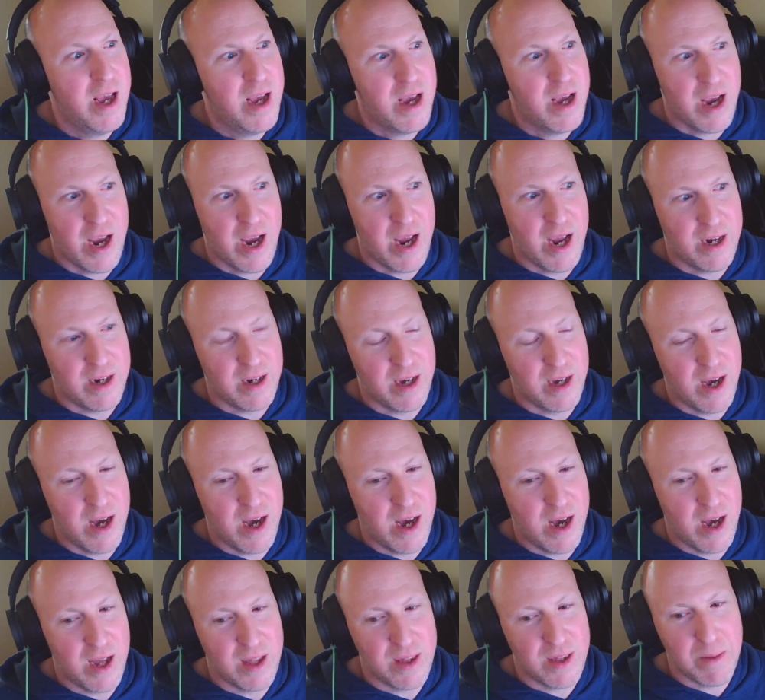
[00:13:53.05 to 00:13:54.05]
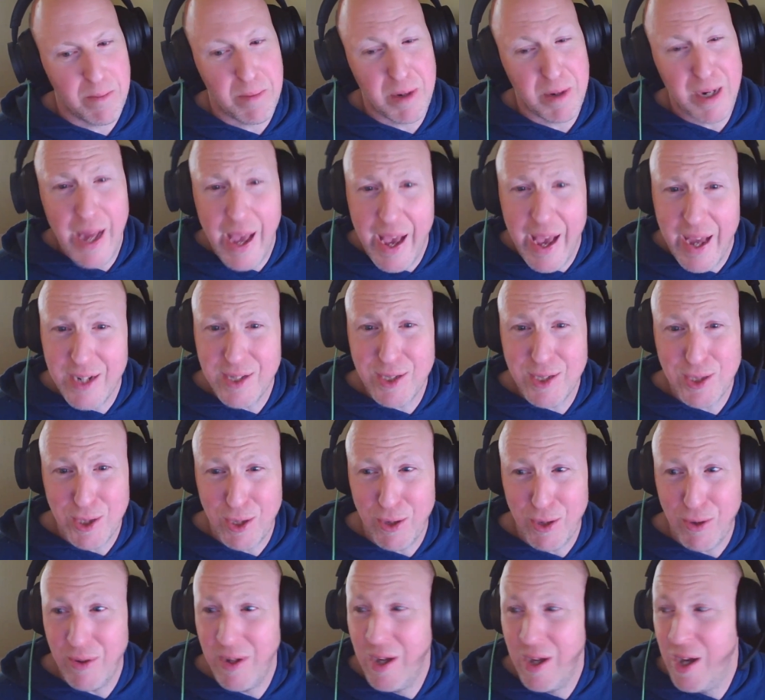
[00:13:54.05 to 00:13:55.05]
And the banana
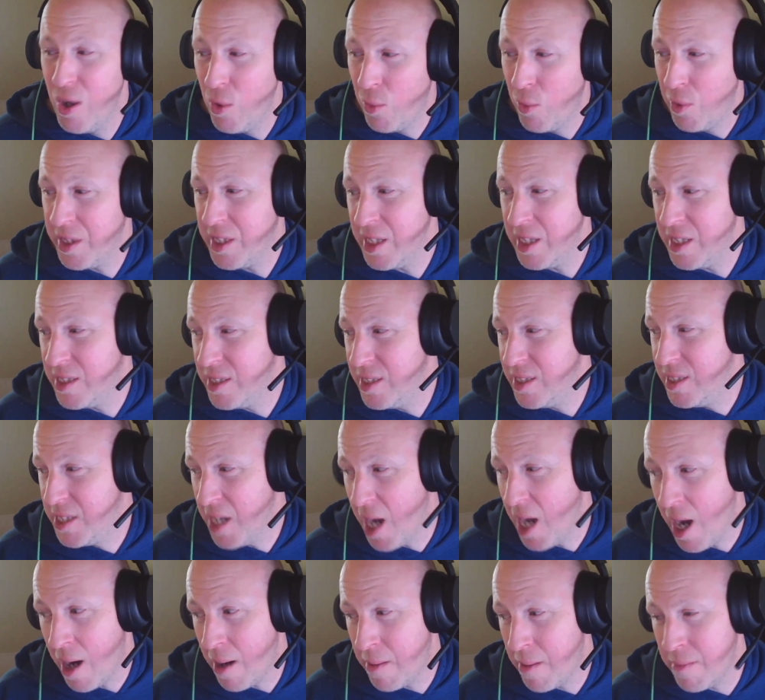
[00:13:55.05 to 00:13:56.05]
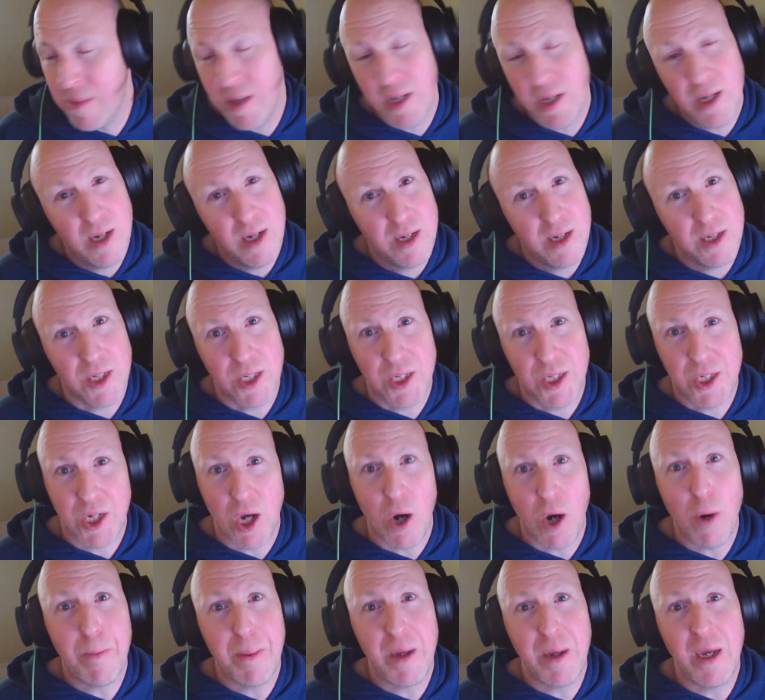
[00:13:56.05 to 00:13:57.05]
suit with its dumb,
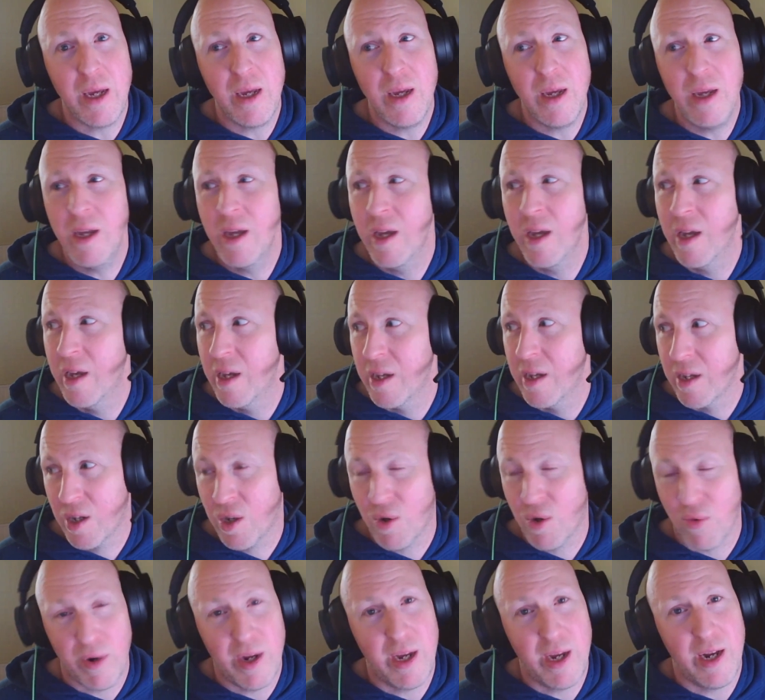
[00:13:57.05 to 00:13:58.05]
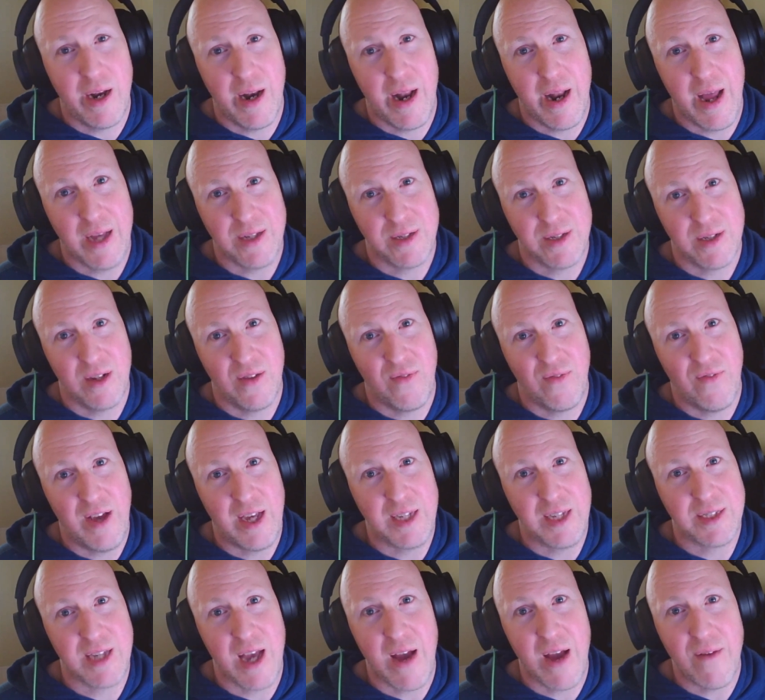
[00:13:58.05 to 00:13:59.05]
dopey grin it has on its
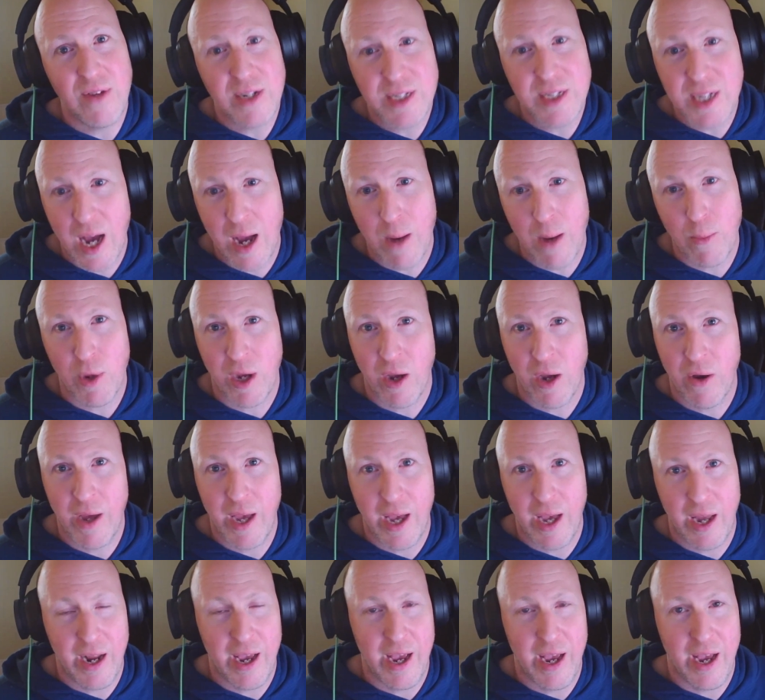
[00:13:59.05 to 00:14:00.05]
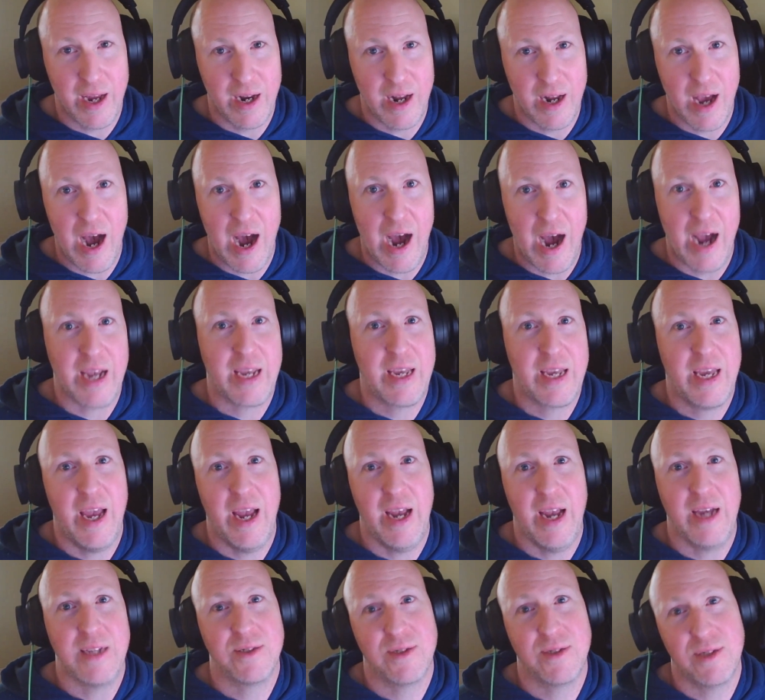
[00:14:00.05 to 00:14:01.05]
face, every time we go head to head, I
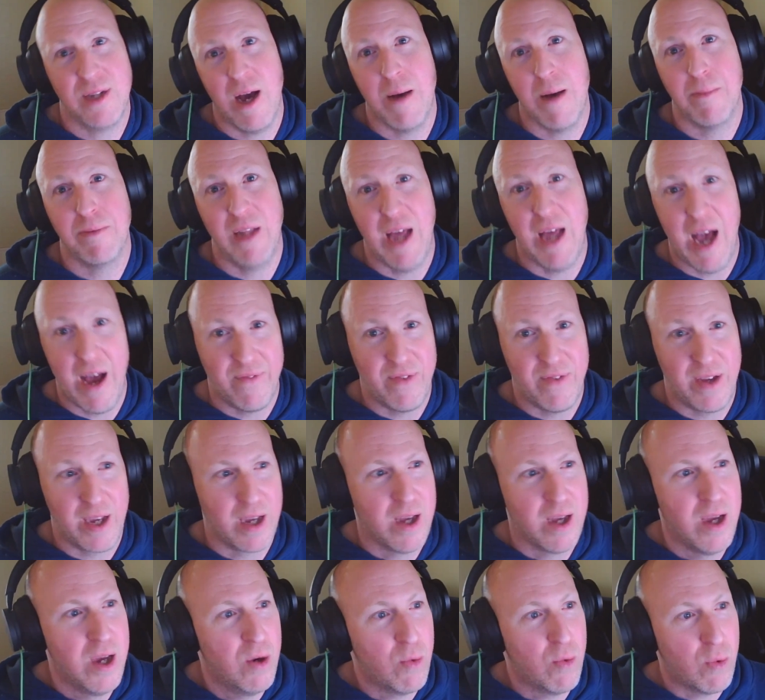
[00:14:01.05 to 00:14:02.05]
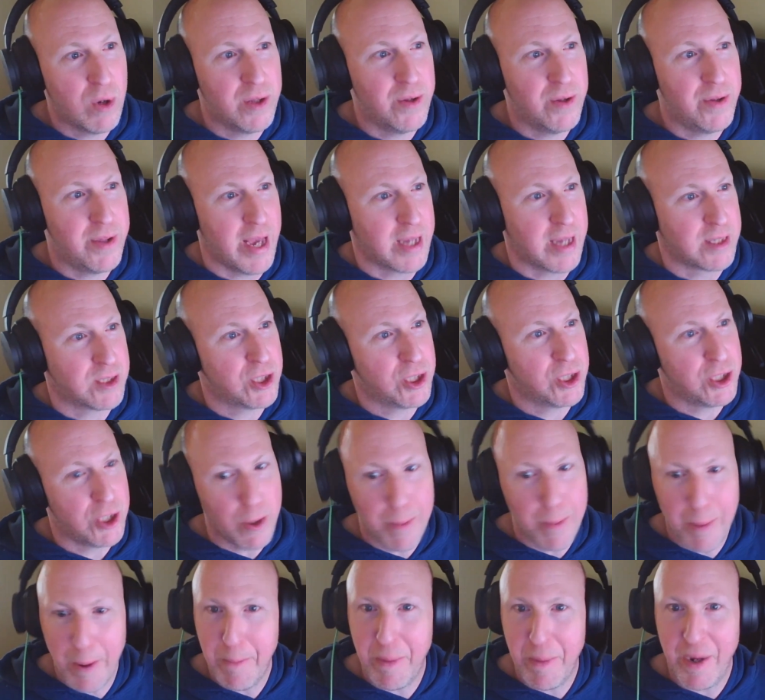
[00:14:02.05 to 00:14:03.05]
can't stop laughing. Whether that
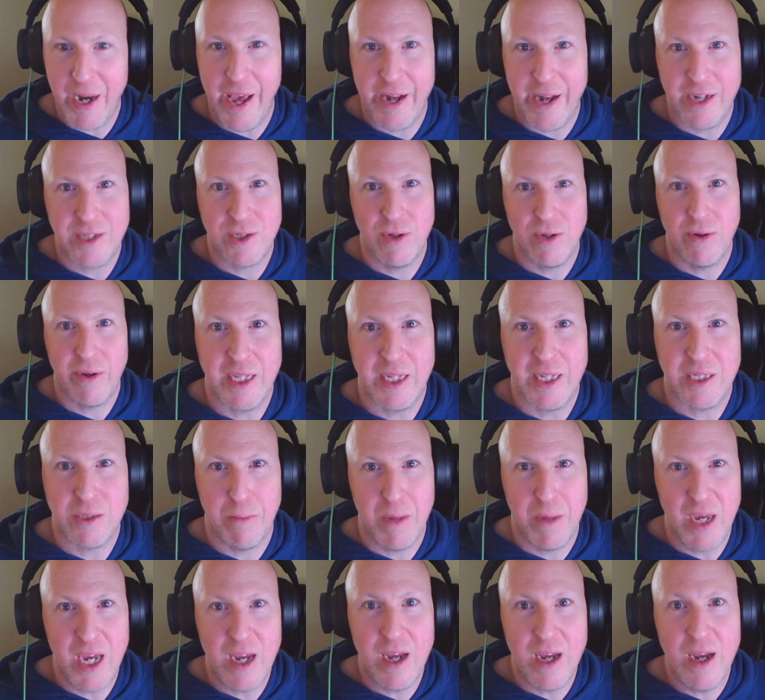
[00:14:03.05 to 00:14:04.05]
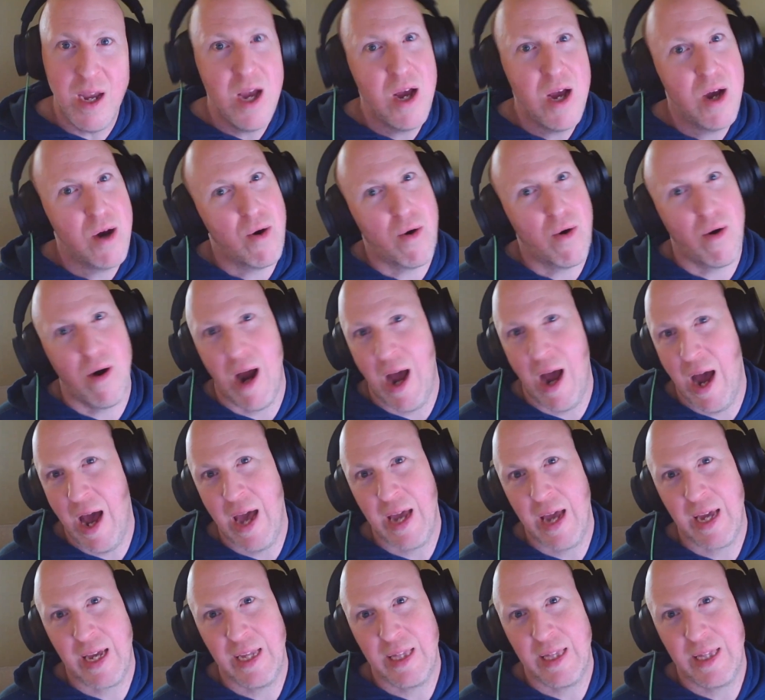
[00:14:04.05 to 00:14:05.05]
stupid banana suit me or
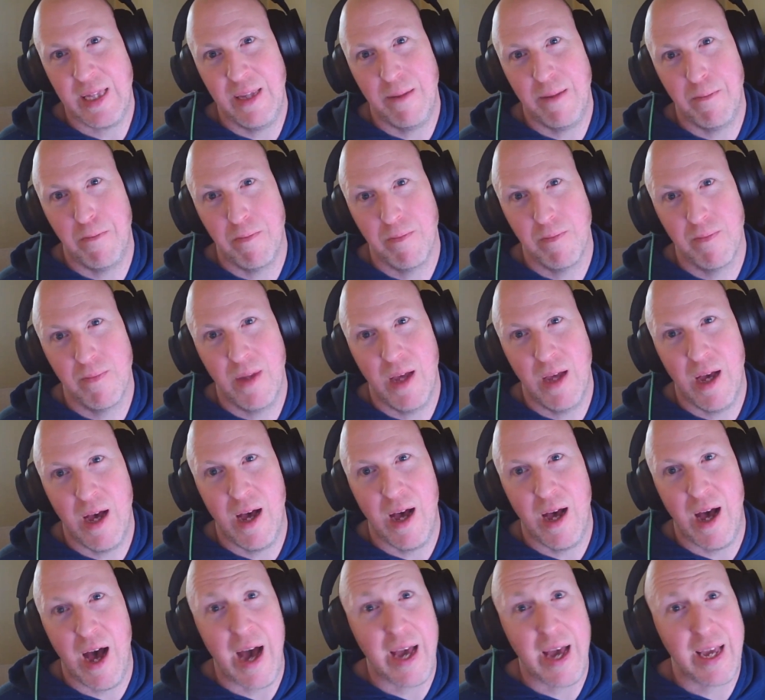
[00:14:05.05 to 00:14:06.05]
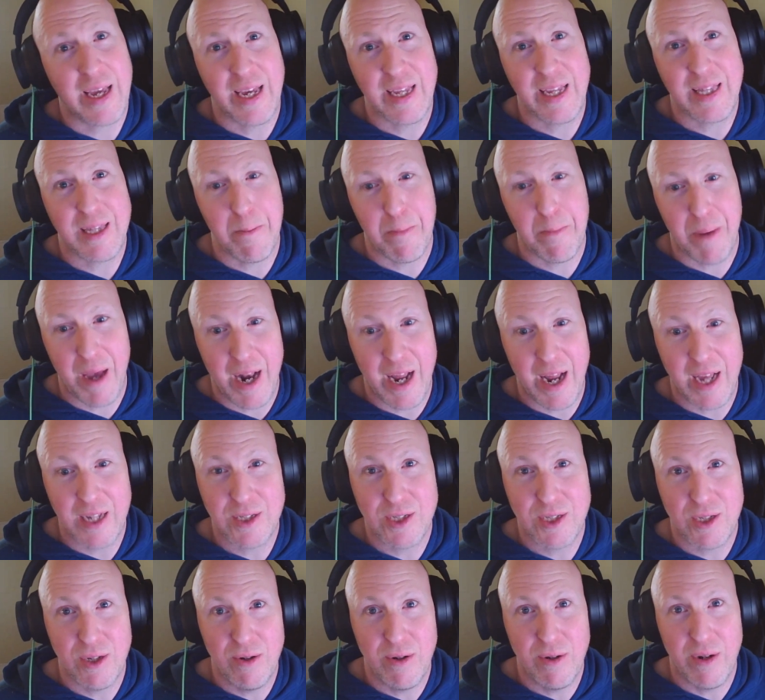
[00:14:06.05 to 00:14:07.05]
I get the banana
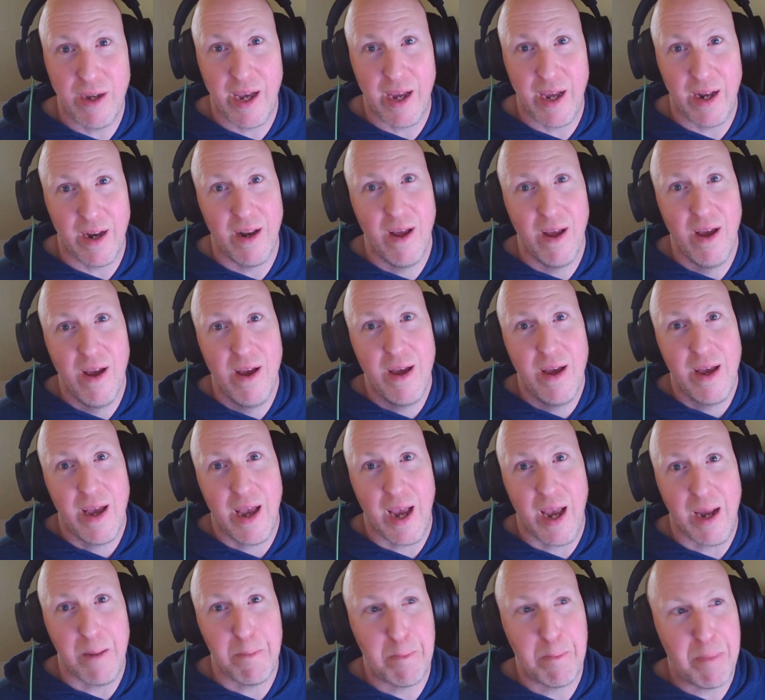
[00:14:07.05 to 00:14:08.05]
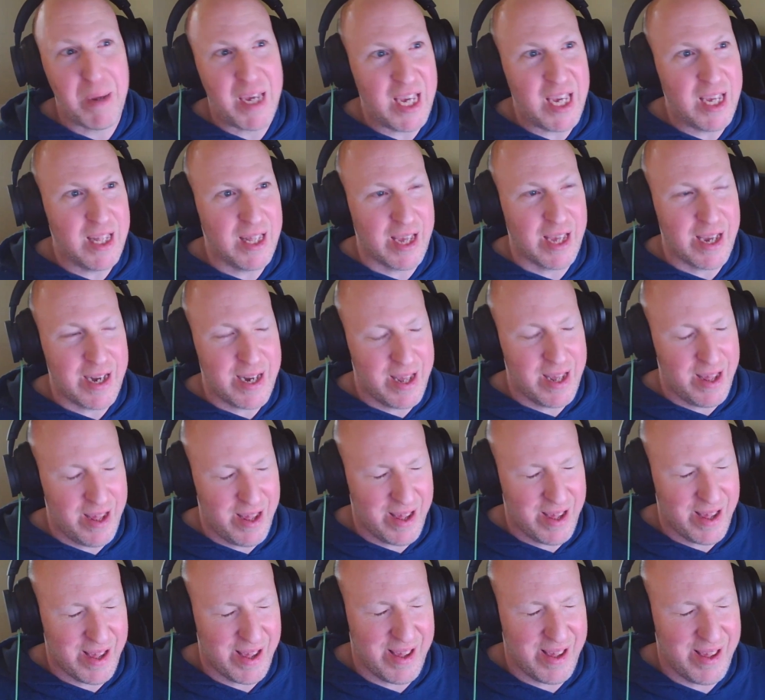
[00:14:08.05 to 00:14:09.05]
suit and peel it.
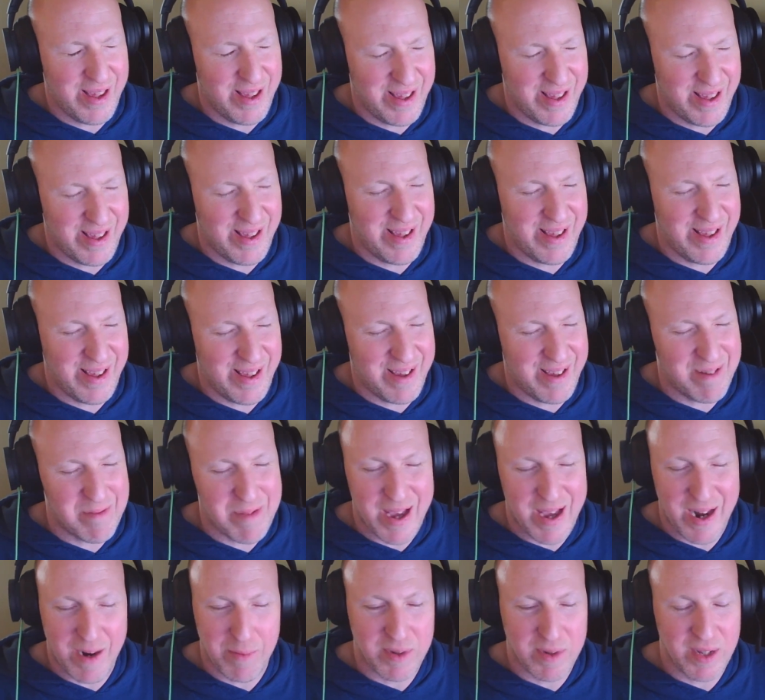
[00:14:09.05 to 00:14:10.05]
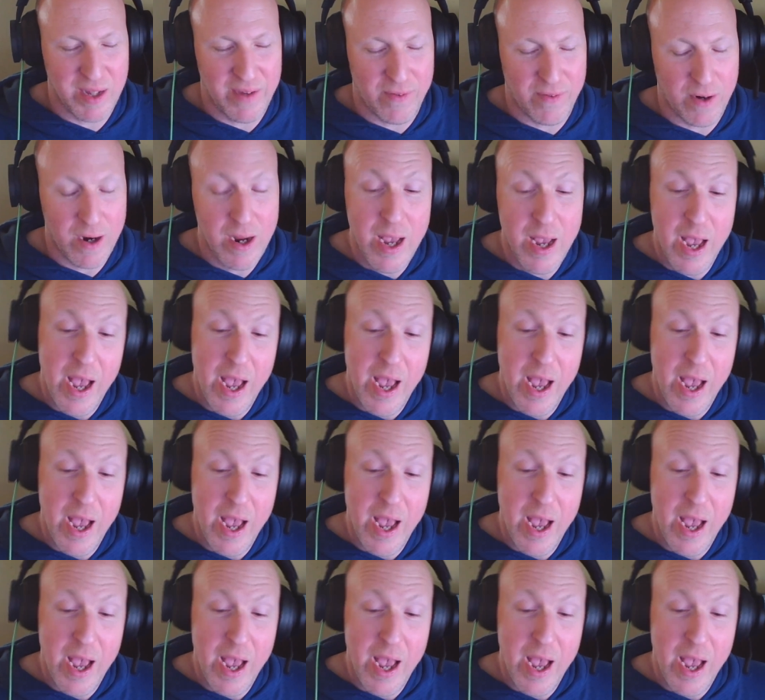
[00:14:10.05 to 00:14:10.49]
Man, I'm clever.